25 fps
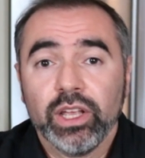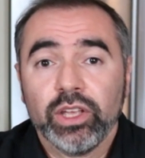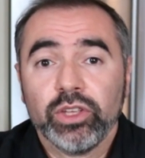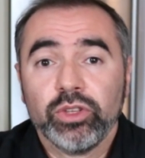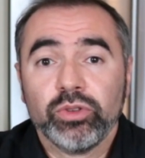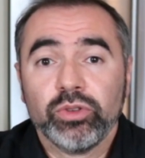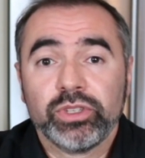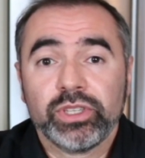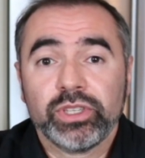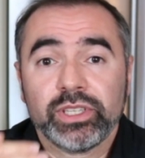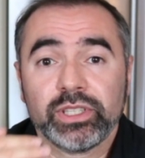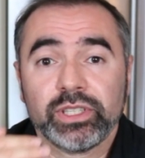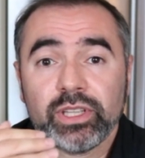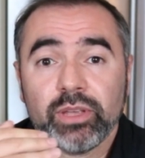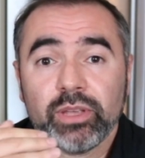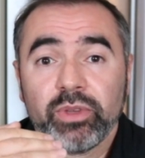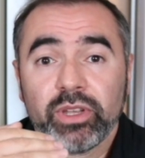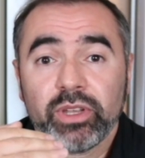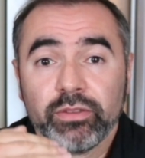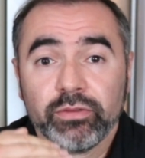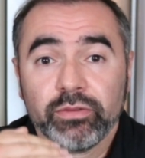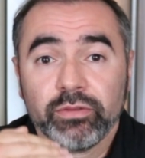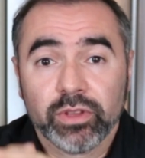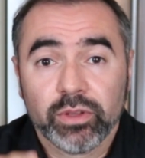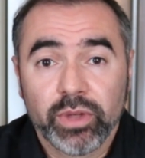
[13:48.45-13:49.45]
your
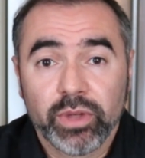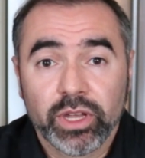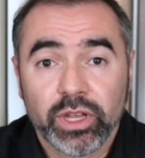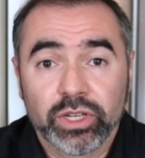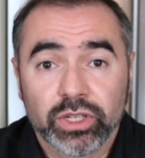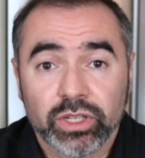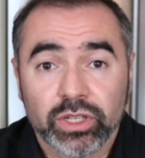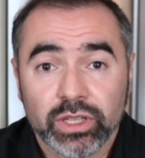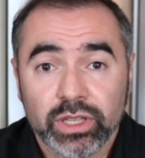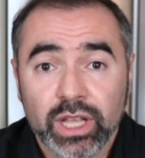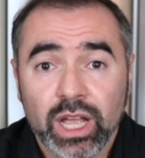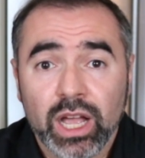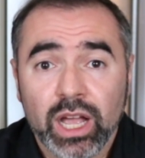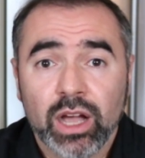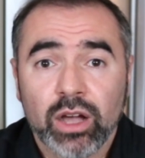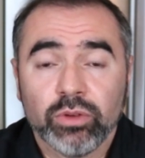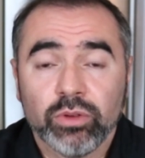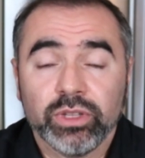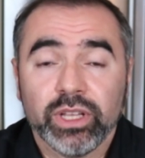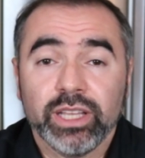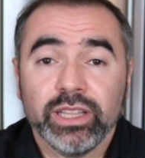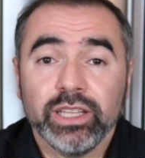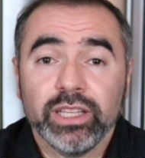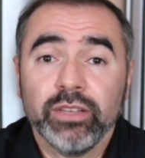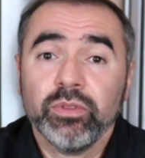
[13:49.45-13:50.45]
systemic inflammation
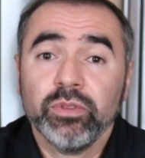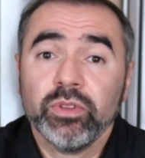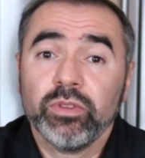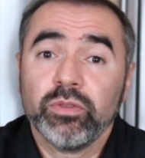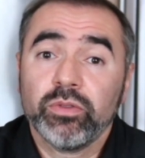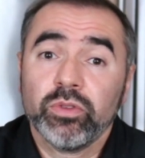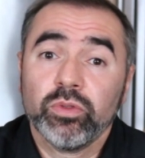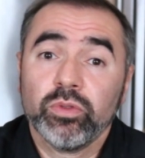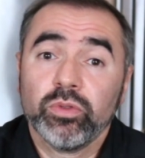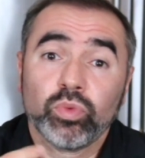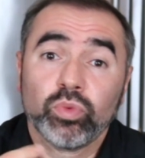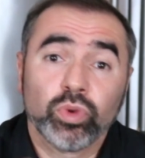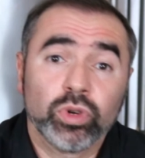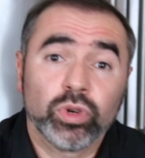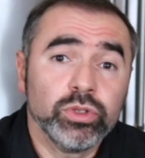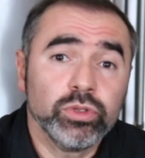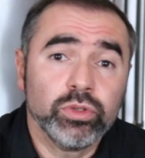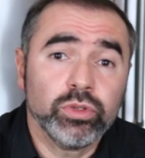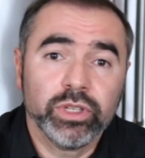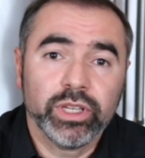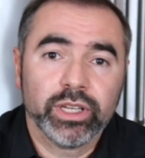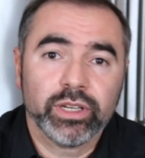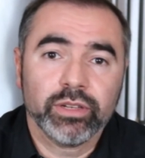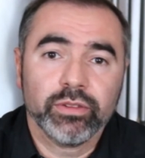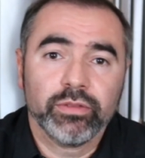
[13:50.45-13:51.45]
down, and even if you were
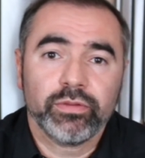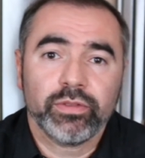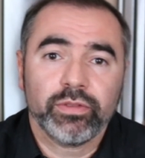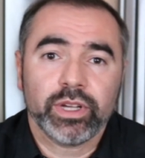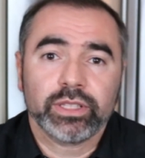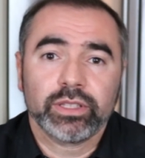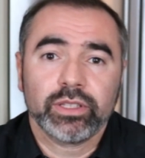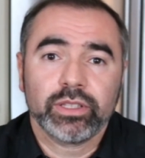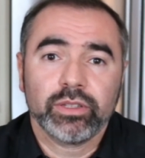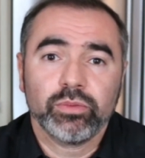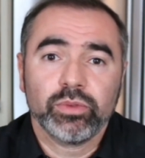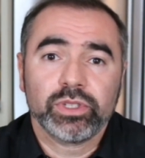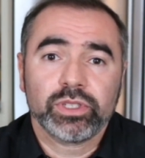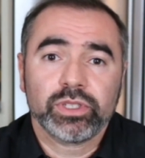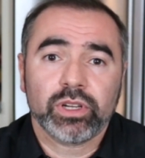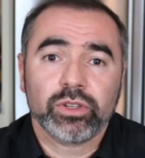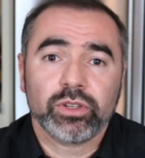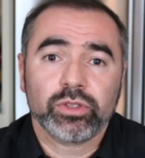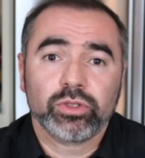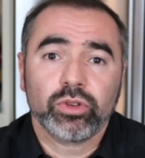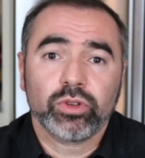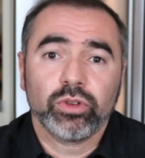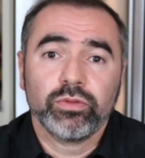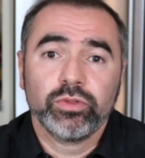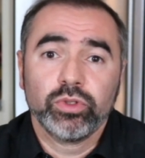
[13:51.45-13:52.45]
to get infected with
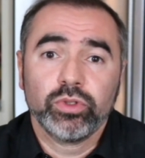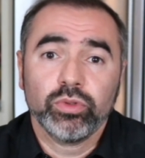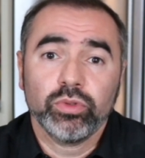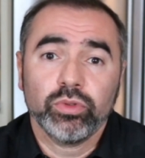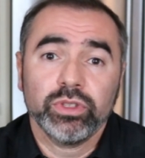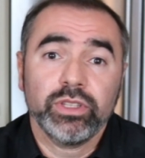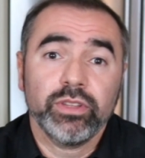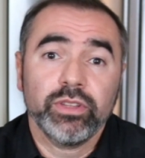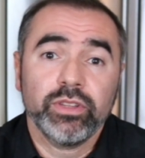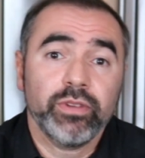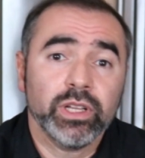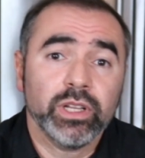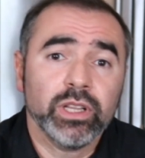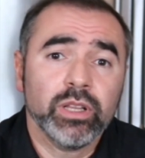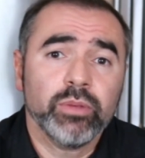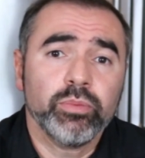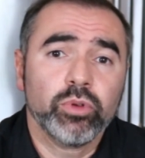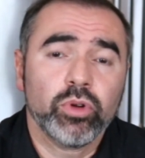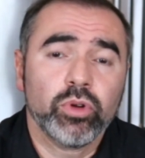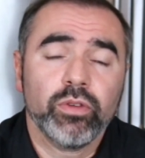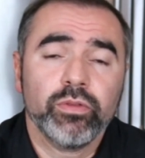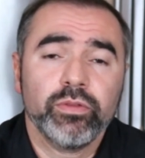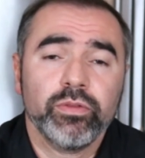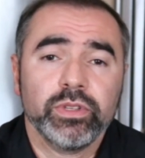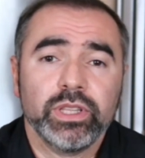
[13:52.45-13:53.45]
SARS-CoV-2 and develop
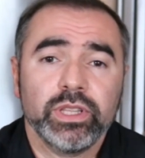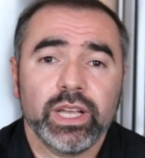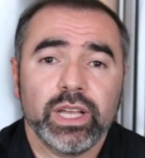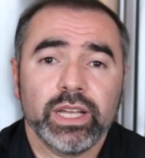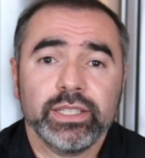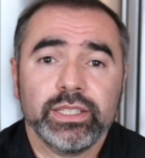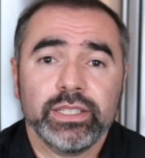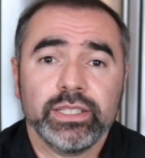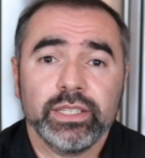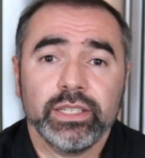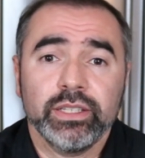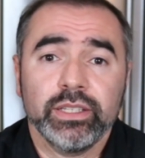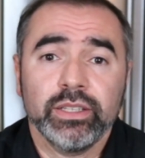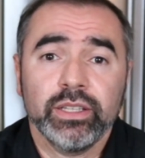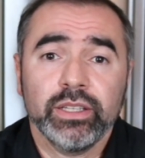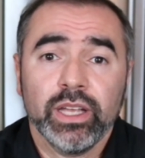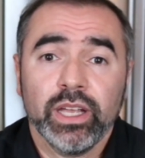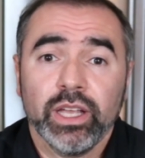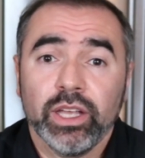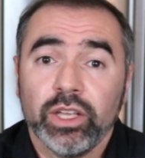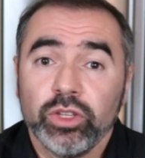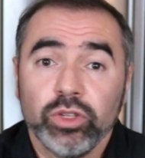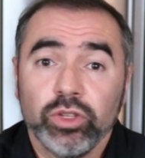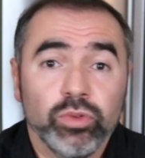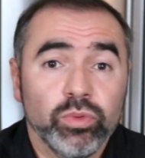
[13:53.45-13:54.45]
COVID-19,
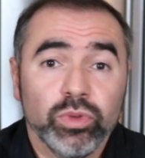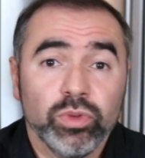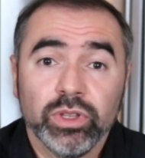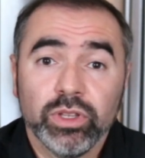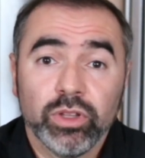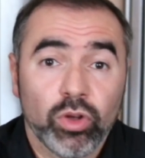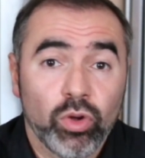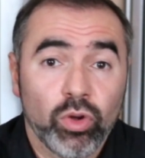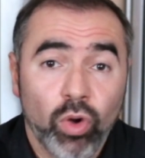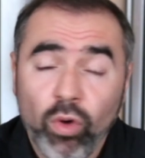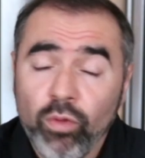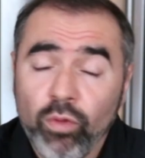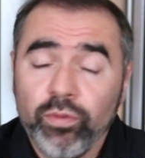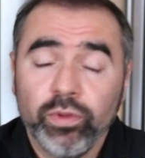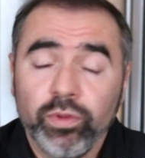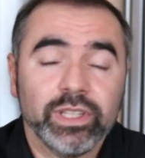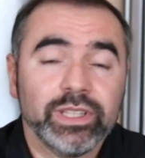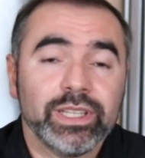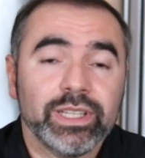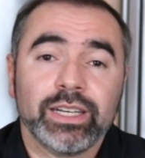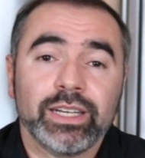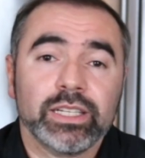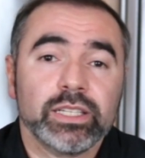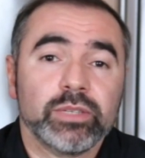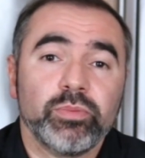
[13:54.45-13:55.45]
you will hopefully
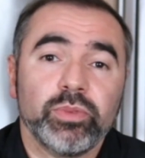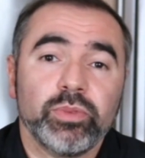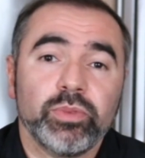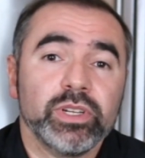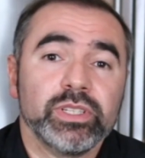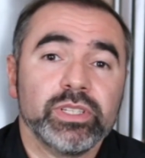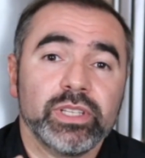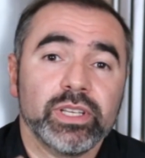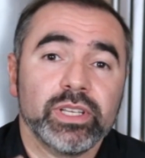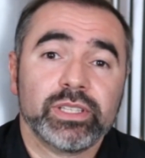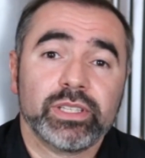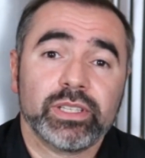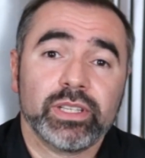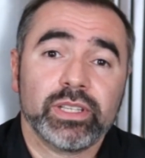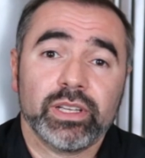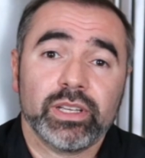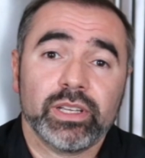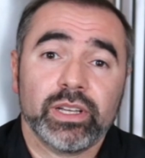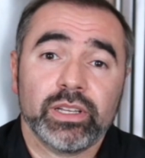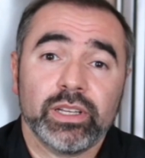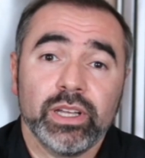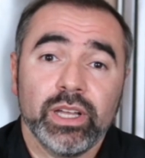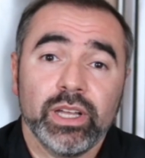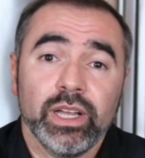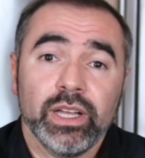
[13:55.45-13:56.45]
not experience
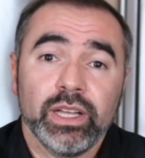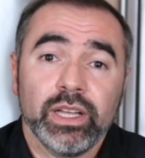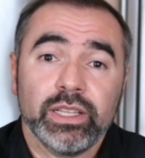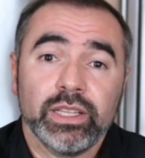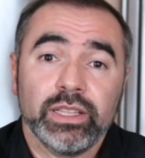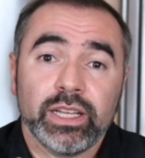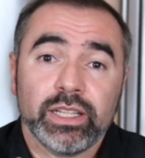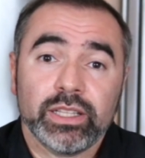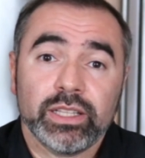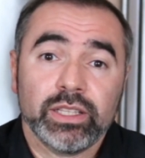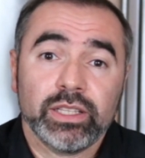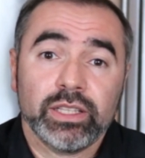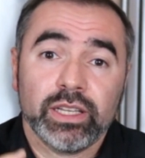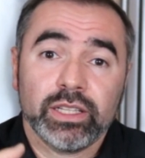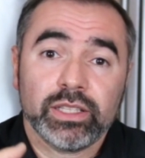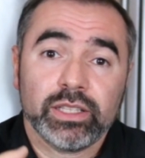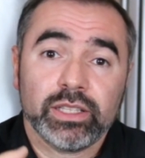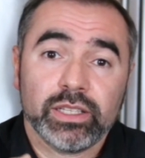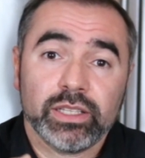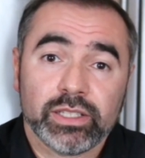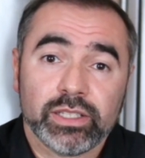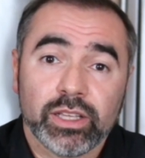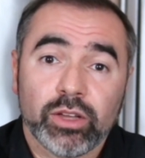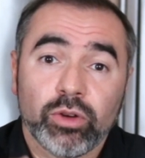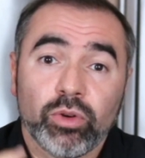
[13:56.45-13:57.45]
that
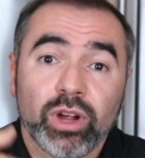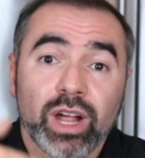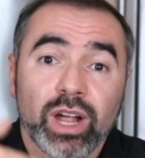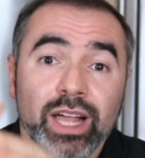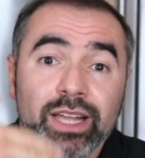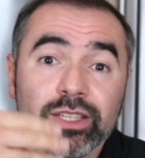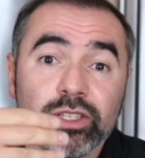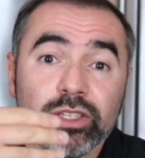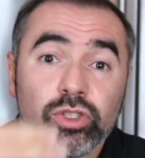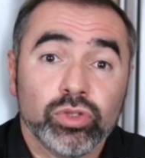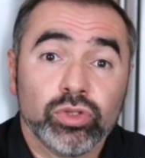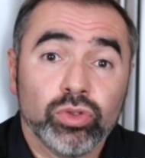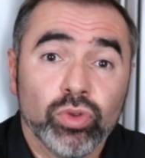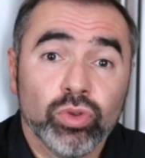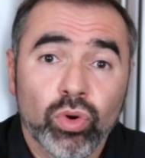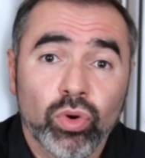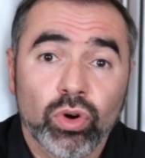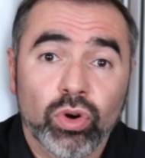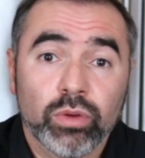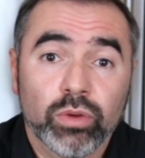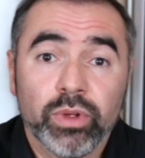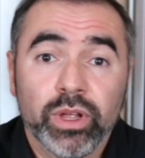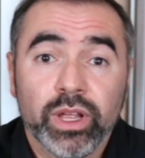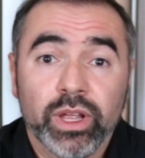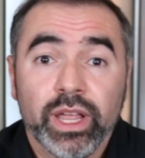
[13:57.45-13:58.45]
cytokine
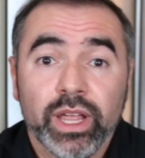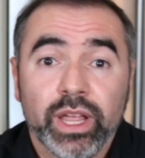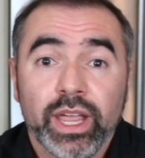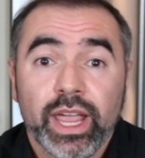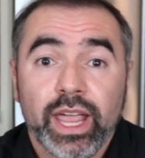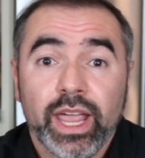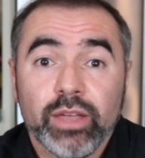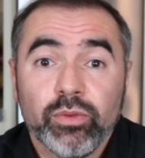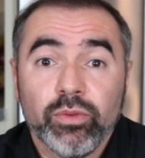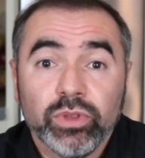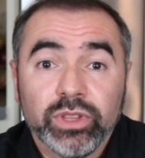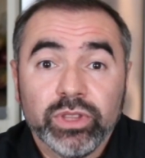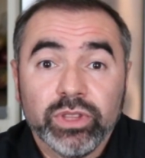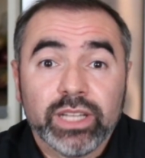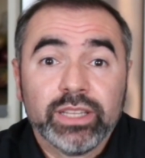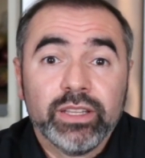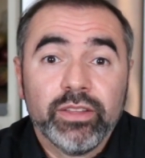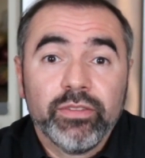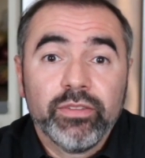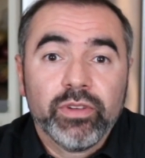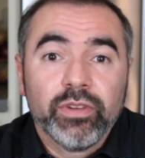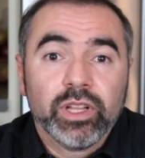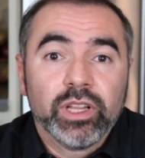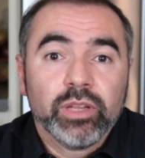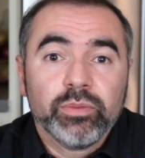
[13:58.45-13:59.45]
storm and will not
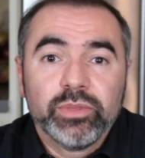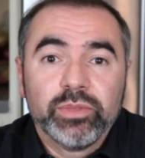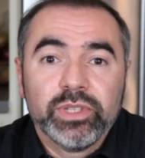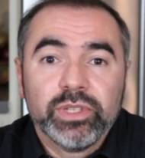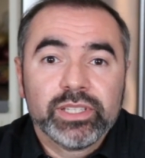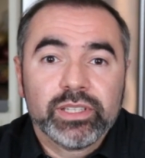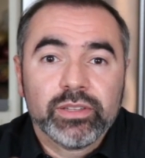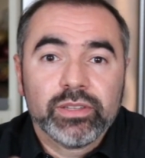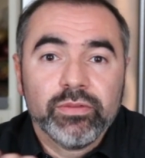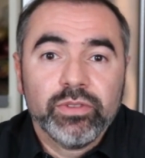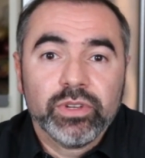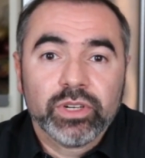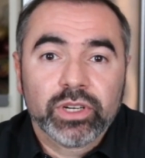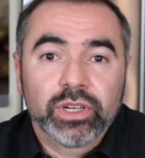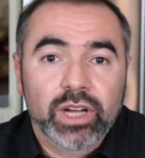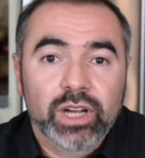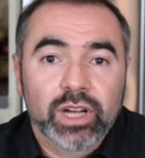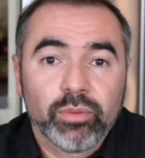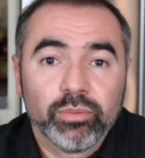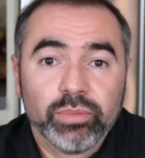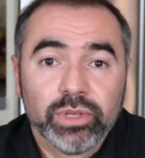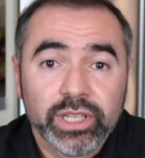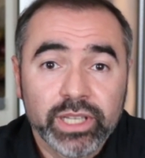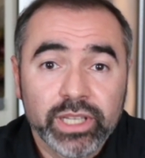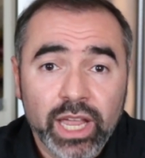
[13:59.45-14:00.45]
develop these severe
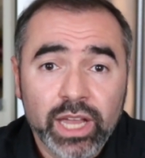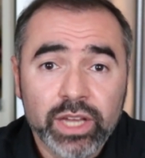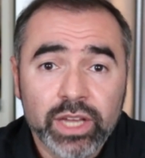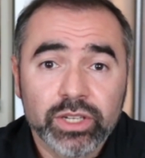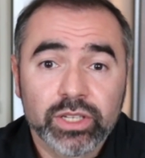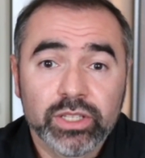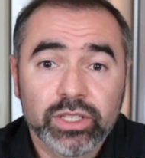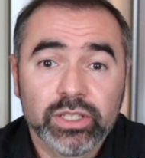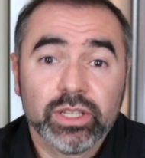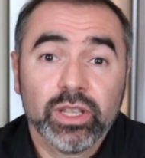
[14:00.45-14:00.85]
complications